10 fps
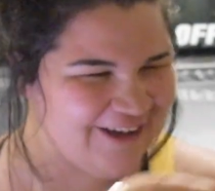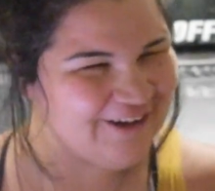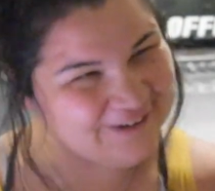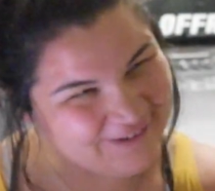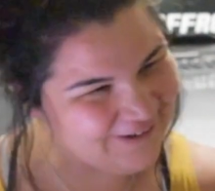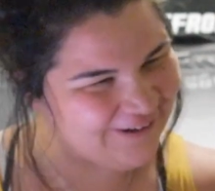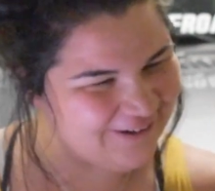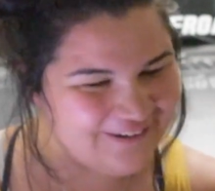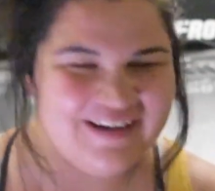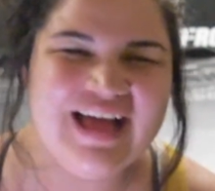
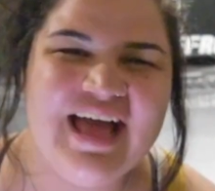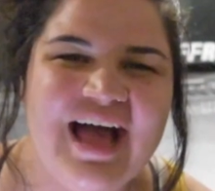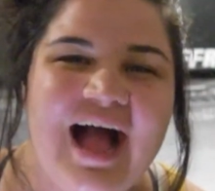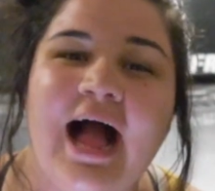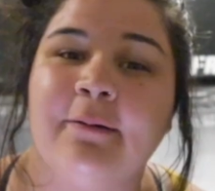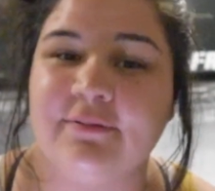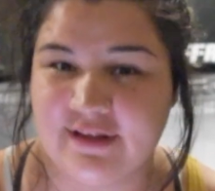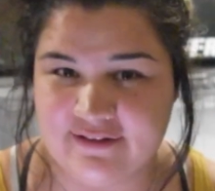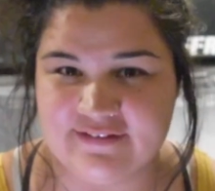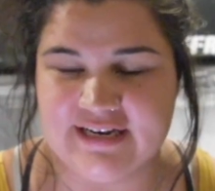Girl, I'm
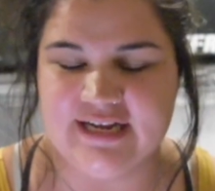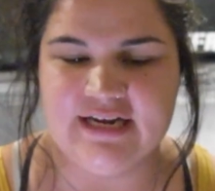loving it.